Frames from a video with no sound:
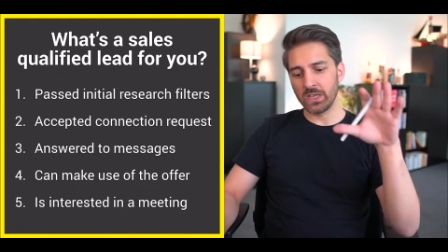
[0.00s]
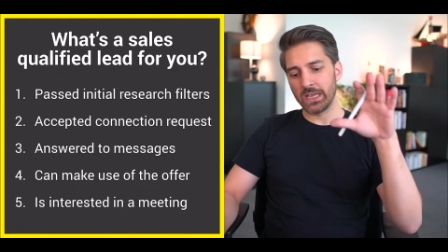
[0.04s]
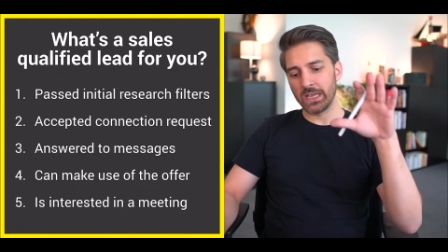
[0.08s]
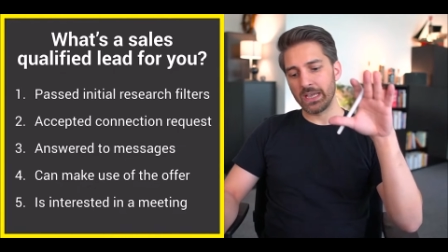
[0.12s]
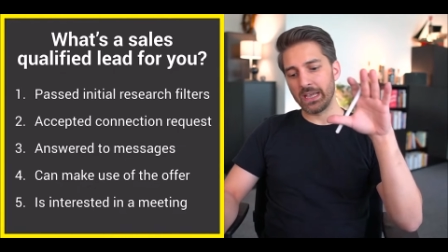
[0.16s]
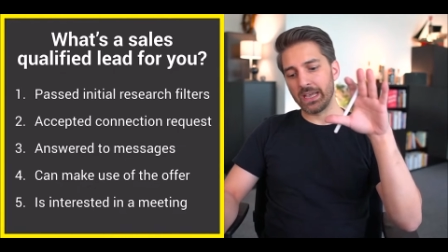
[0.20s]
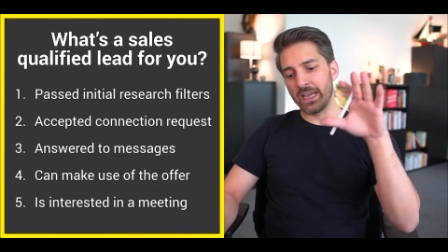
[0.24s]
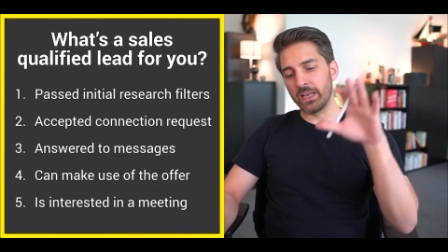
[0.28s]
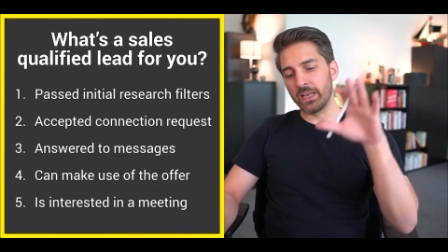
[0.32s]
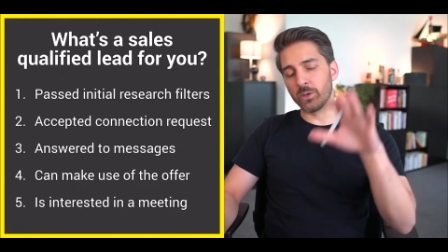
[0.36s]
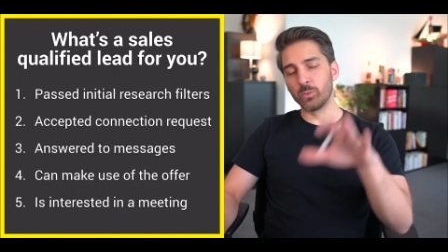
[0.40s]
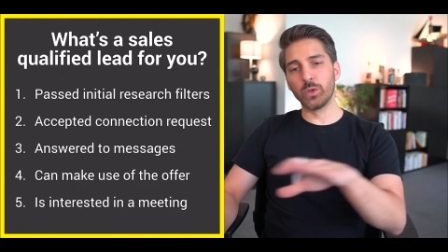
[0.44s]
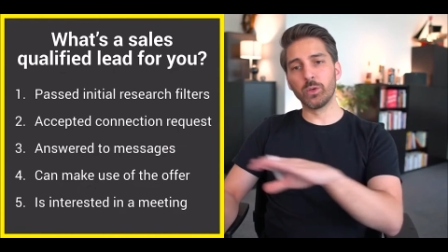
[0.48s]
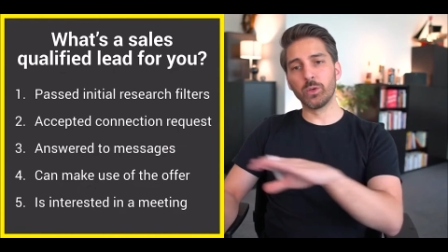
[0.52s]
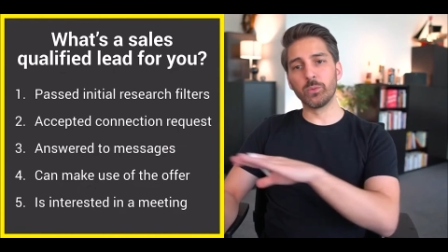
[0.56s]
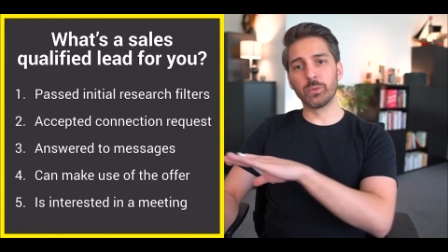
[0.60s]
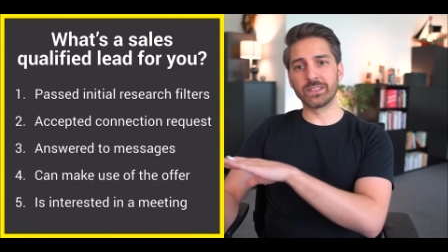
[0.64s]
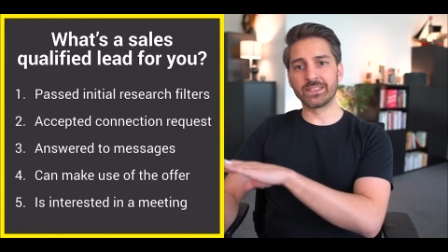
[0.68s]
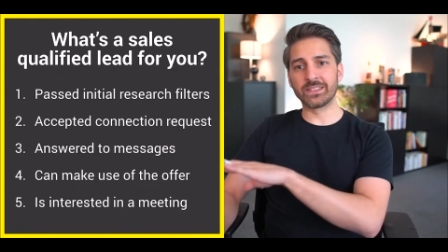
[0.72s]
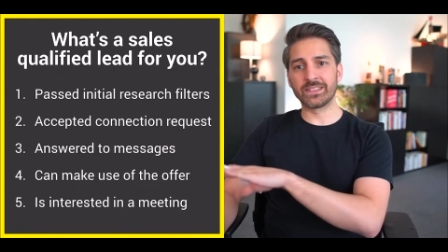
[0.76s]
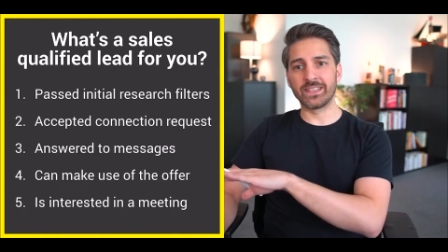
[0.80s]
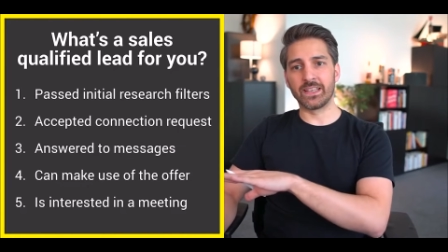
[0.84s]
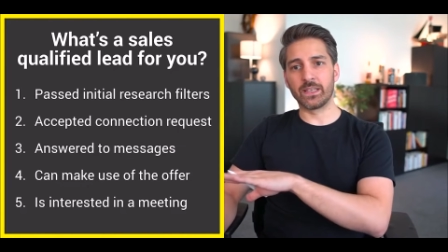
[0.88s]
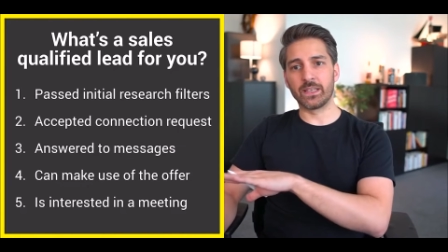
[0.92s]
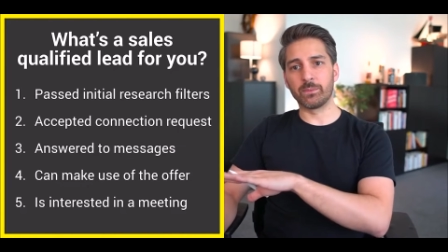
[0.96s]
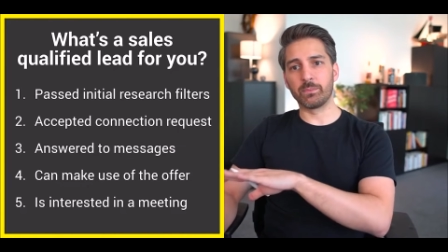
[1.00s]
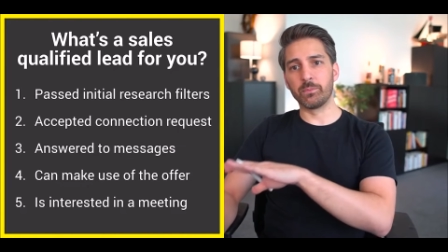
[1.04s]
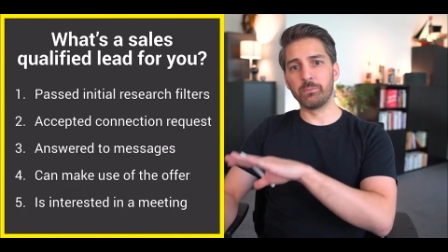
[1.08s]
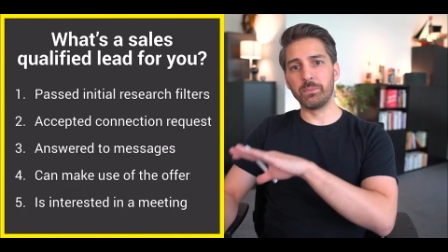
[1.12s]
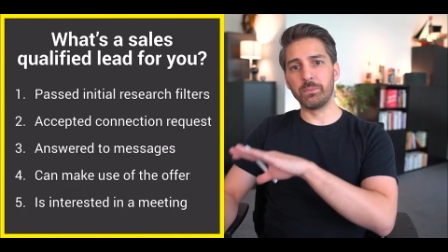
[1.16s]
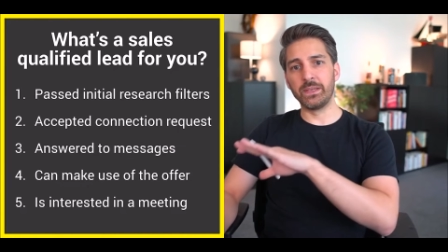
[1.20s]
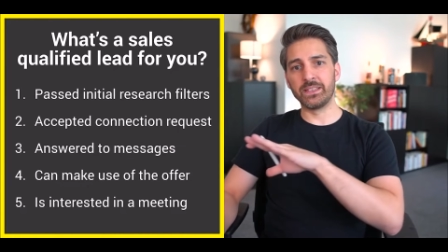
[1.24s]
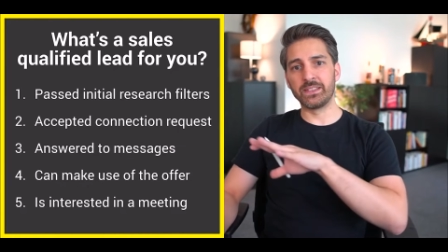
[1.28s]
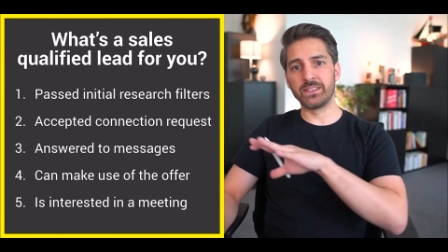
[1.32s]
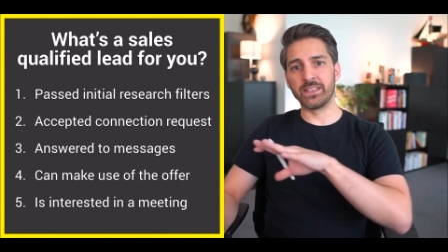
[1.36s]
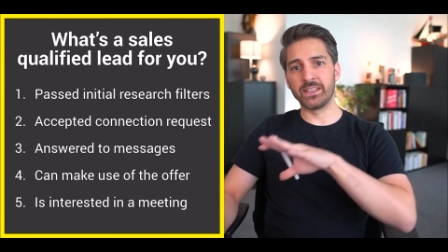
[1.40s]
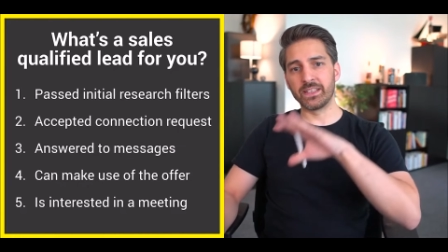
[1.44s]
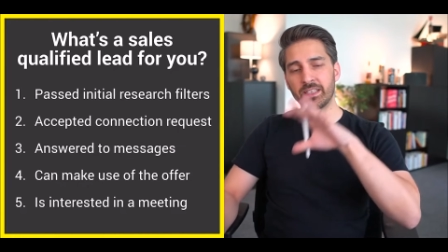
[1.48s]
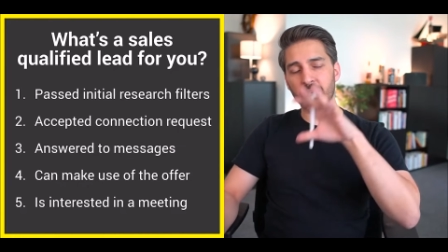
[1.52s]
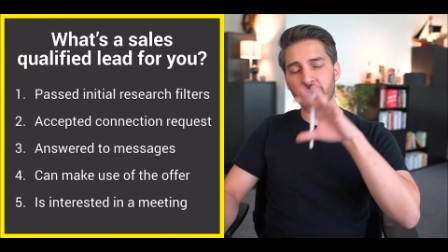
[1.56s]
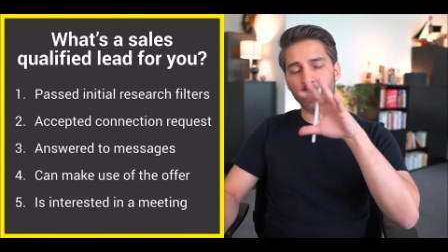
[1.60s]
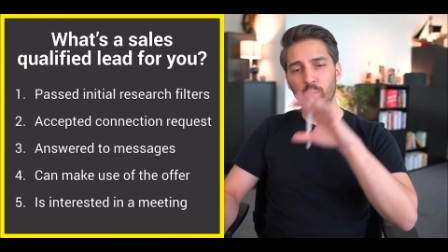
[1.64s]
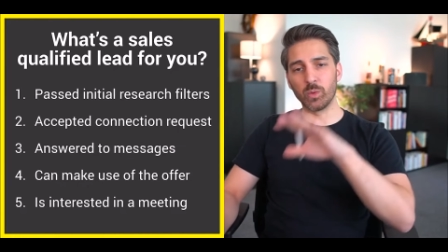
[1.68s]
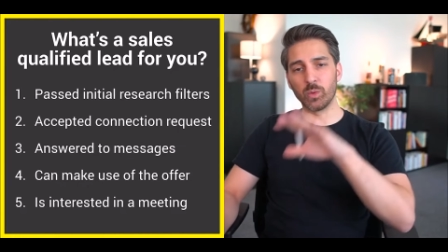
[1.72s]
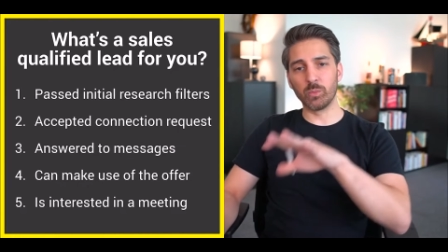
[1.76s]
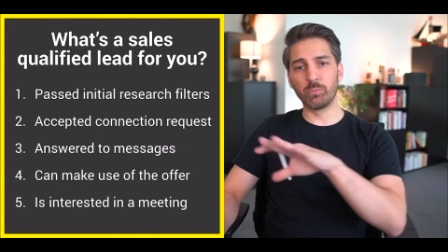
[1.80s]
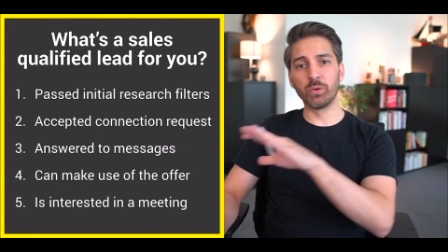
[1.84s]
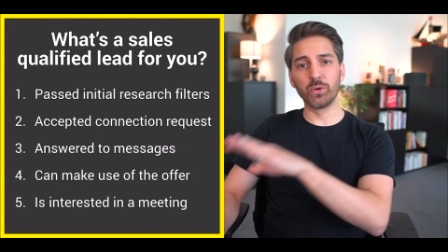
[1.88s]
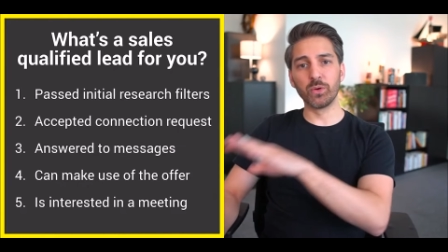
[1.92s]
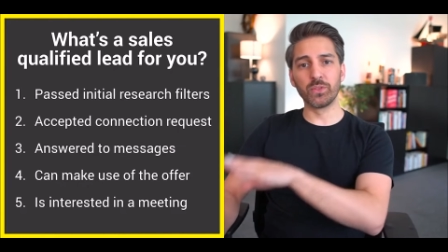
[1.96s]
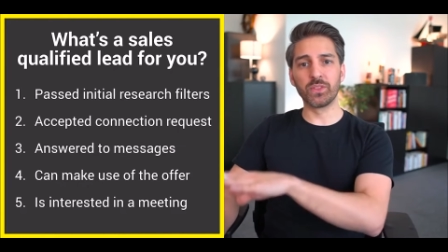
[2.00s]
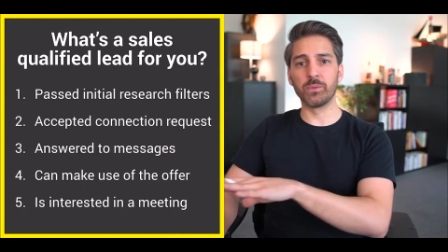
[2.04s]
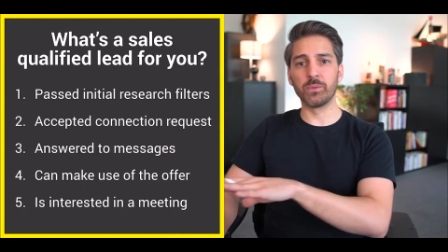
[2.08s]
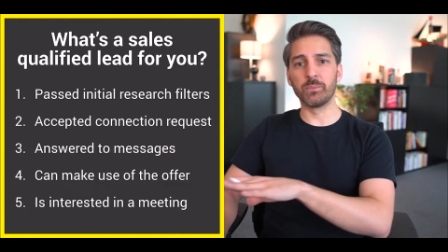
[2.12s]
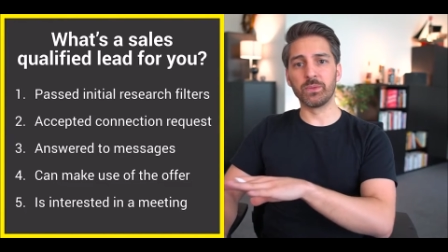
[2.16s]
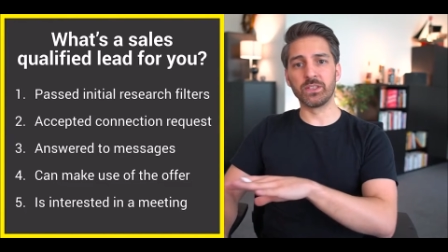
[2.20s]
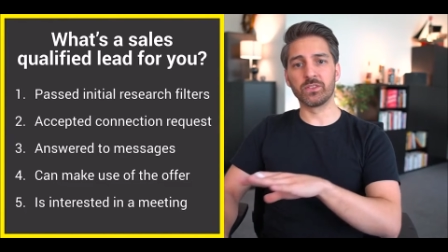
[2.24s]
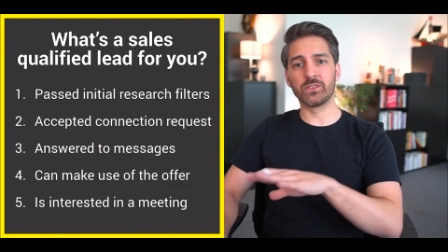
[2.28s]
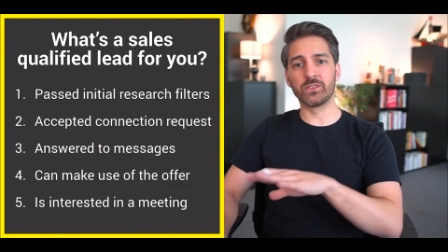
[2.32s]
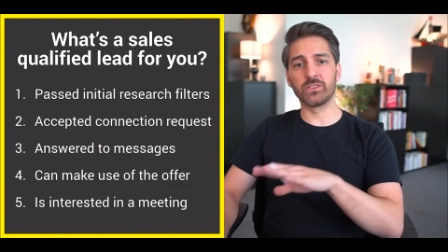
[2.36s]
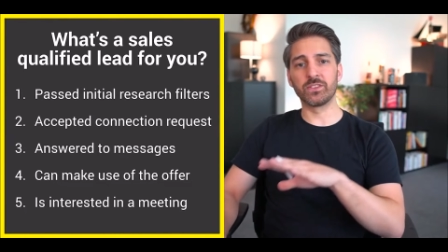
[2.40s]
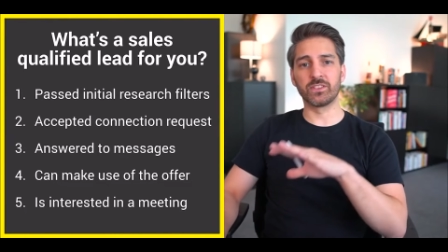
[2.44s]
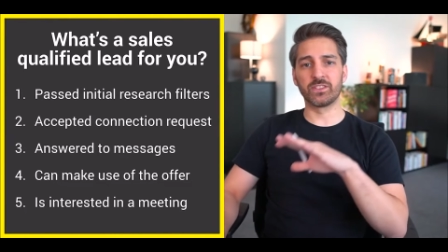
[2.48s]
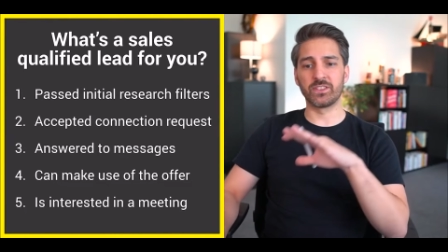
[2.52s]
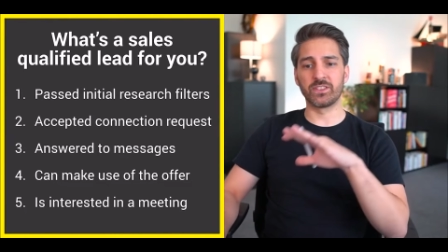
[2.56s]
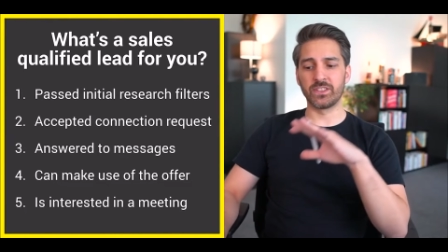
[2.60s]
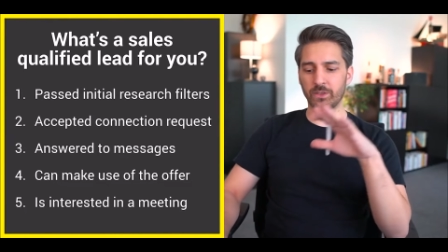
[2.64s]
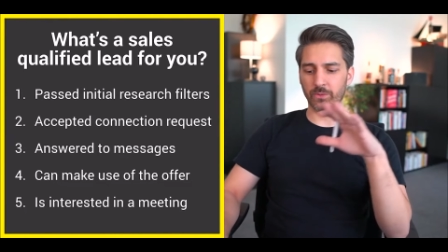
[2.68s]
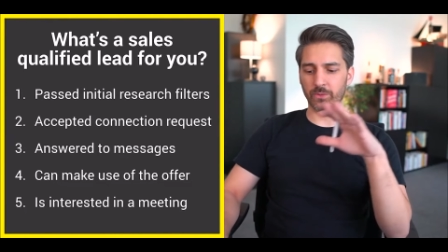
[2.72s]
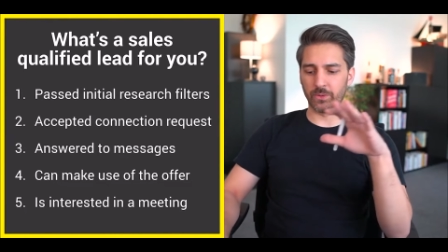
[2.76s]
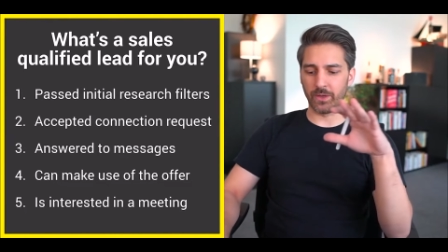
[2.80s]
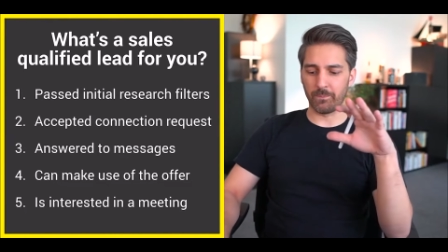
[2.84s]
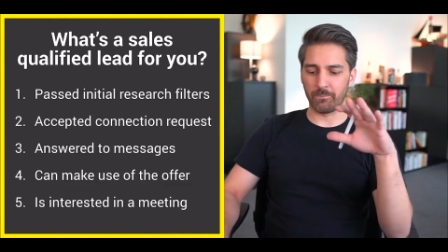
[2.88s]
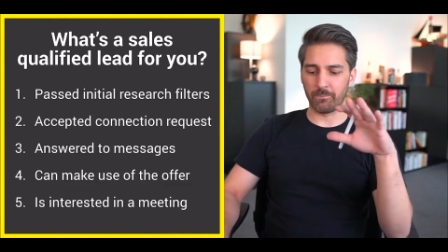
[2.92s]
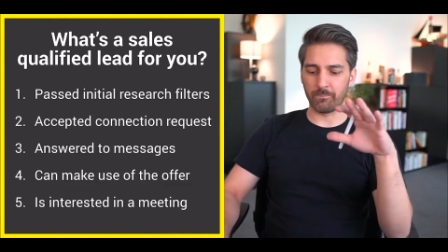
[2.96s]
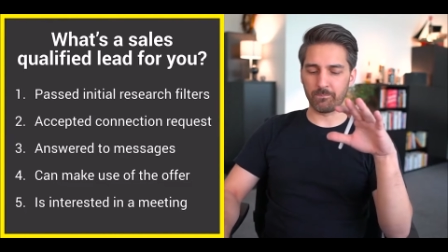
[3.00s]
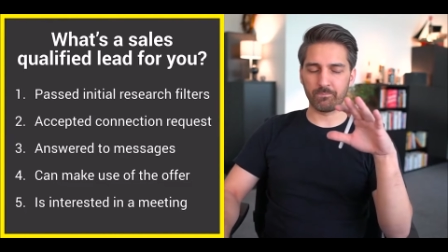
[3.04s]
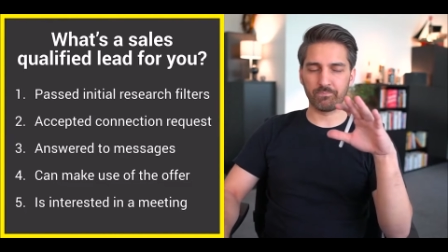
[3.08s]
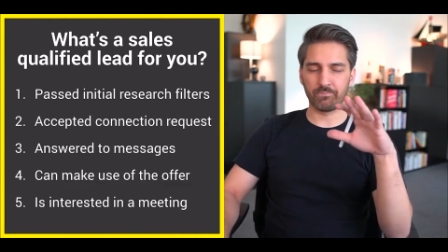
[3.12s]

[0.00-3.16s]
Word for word: and we will set up a meeting, and I will put them into the C R M.